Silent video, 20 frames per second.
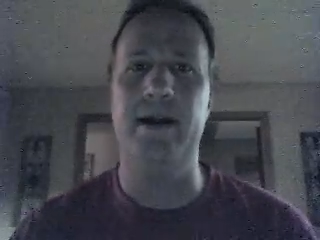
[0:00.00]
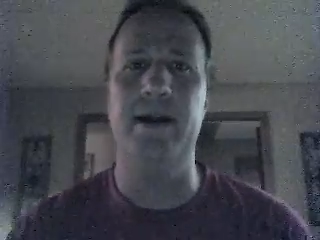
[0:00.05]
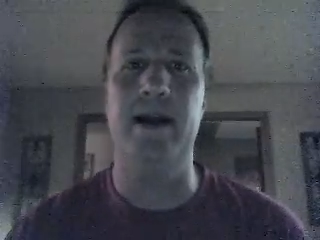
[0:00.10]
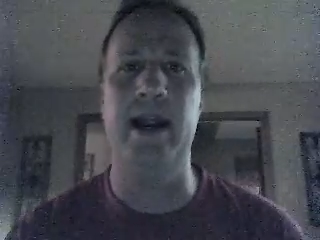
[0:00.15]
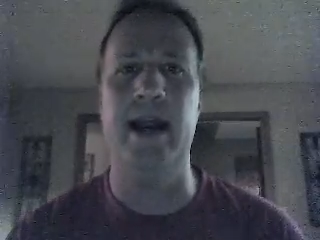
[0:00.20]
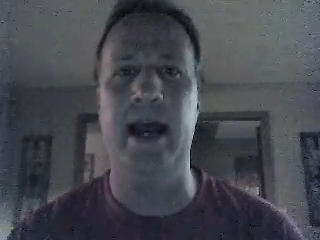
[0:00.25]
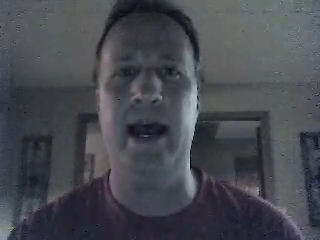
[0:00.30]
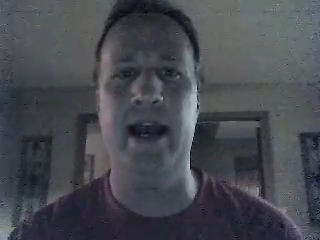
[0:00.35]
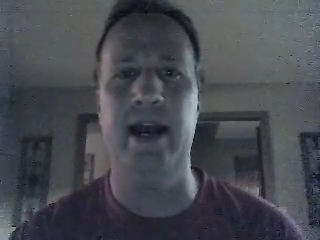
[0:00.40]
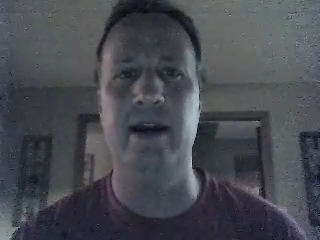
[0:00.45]

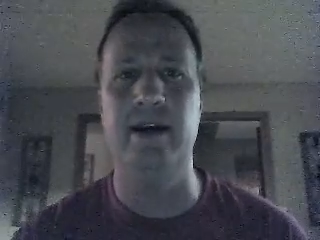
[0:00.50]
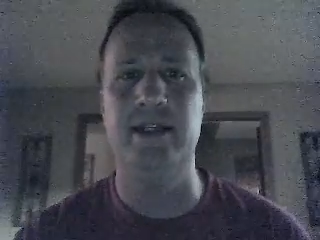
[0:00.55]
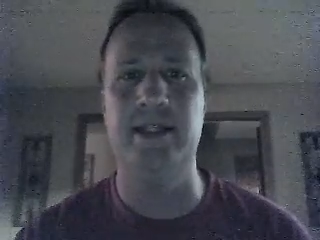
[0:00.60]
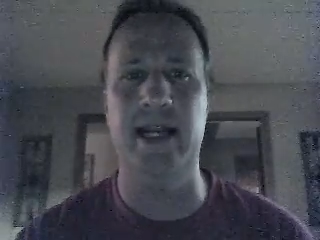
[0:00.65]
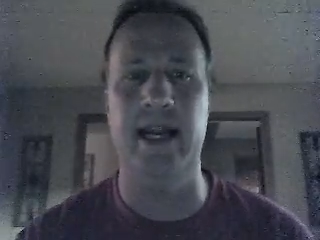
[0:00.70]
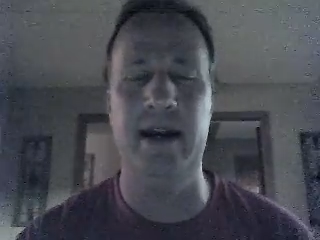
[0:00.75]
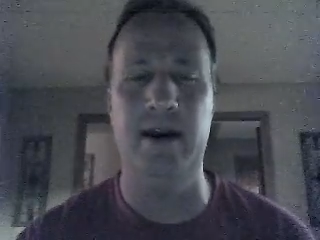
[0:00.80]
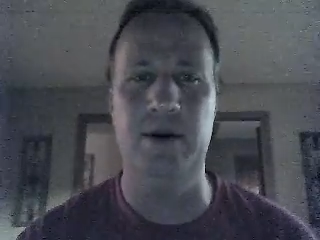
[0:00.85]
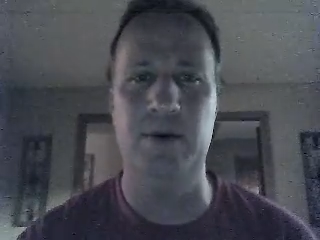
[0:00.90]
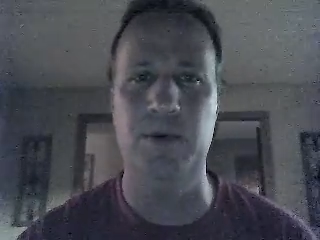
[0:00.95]
higher
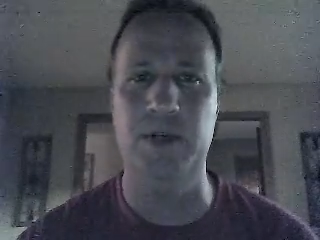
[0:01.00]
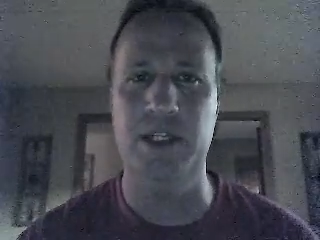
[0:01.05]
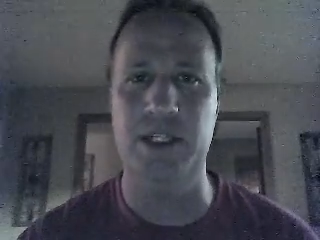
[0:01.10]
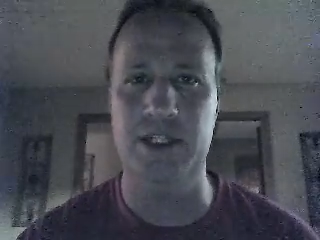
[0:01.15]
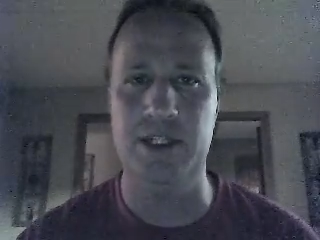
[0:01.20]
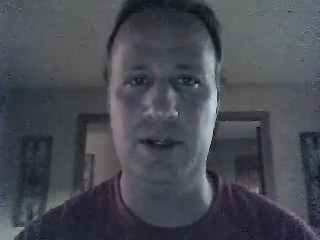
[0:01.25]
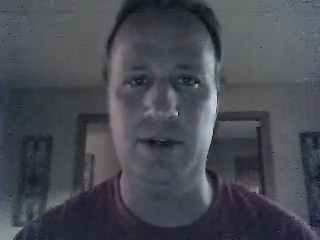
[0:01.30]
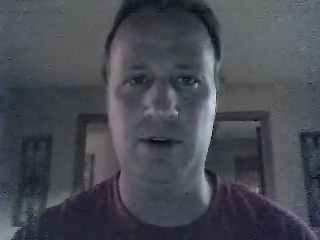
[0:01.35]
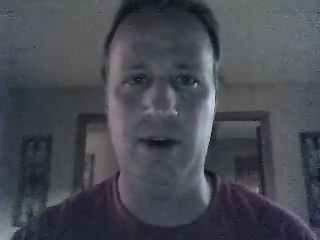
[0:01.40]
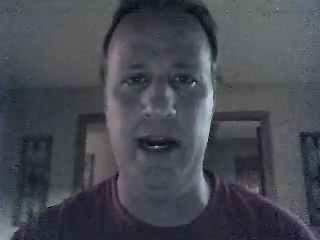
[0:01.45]
standard, which is
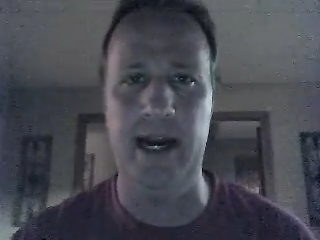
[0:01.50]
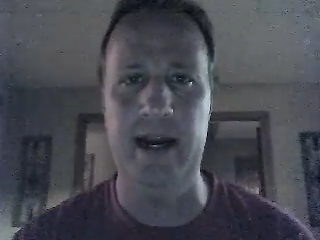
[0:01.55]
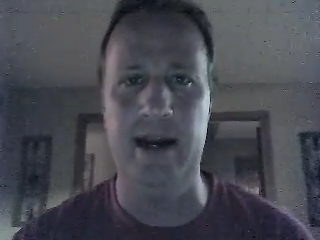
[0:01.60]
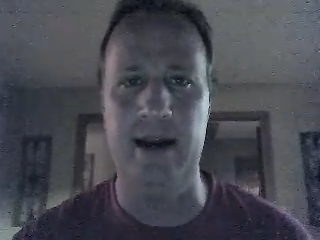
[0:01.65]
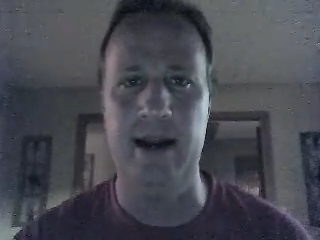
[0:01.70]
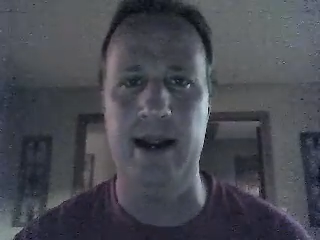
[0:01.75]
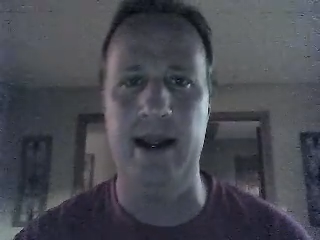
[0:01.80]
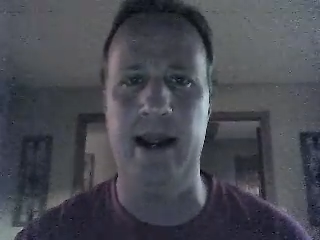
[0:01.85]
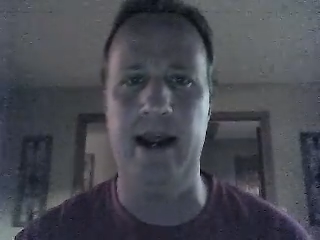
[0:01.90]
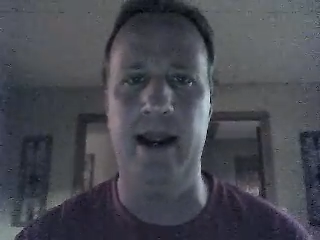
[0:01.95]
great, and
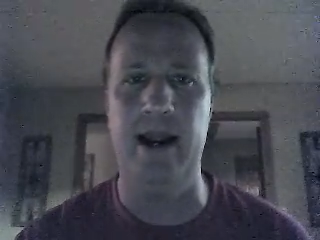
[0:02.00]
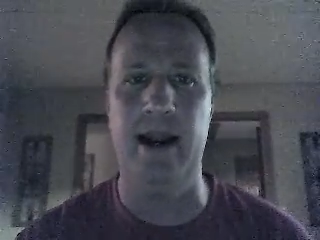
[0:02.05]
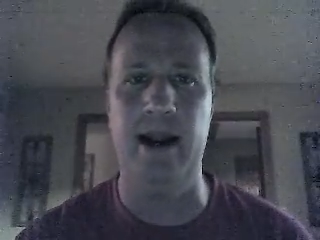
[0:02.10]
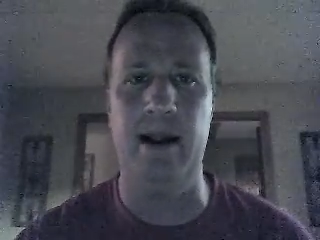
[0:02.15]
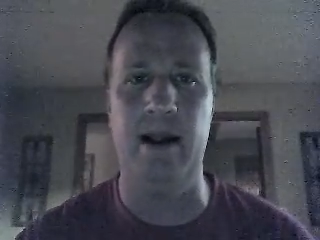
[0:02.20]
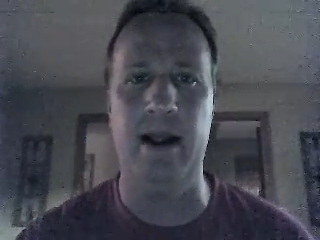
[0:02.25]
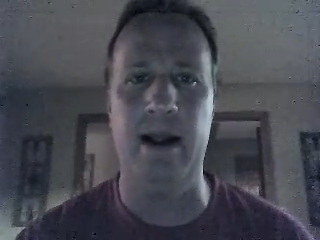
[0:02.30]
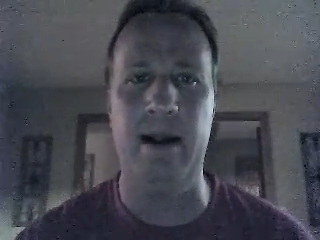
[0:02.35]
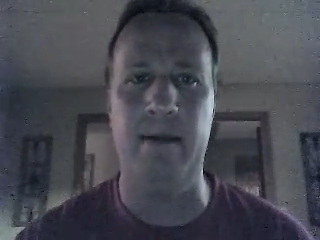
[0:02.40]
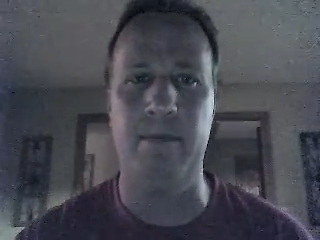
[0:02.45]

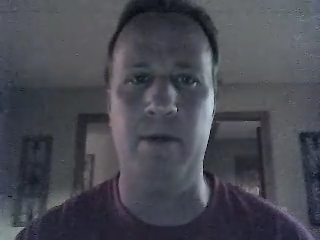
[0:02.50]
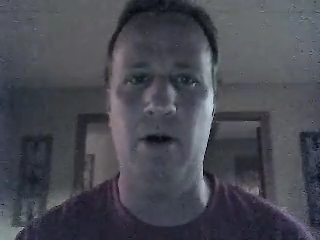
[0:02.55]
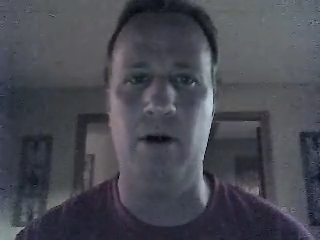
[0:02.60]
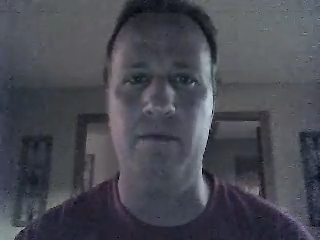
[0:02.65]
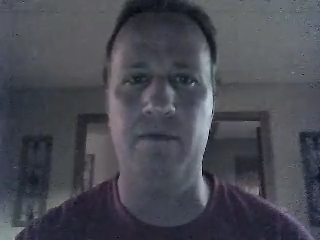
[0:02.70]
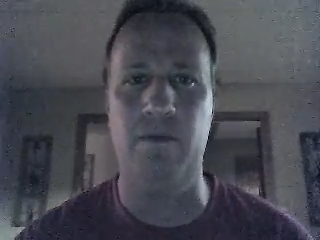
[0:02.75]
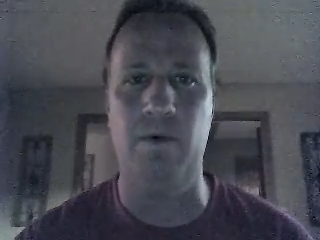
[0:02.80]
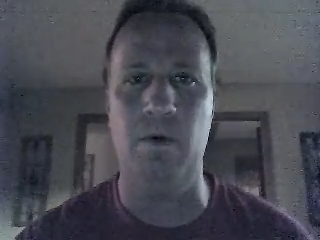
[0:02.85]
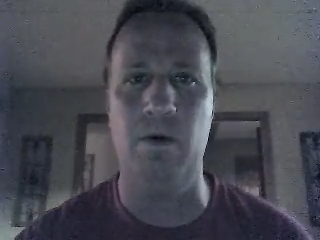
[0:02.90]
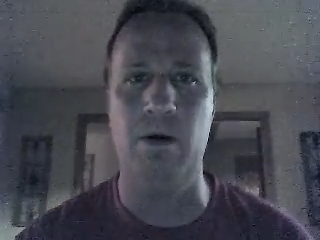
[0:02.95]
I'm all
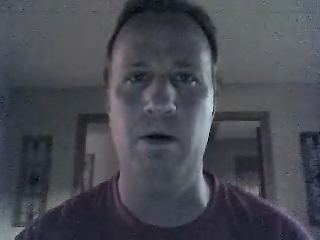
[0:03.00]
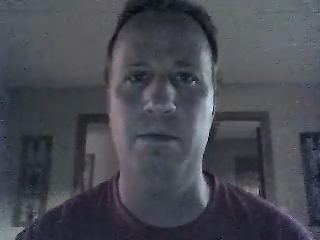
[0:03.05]
for.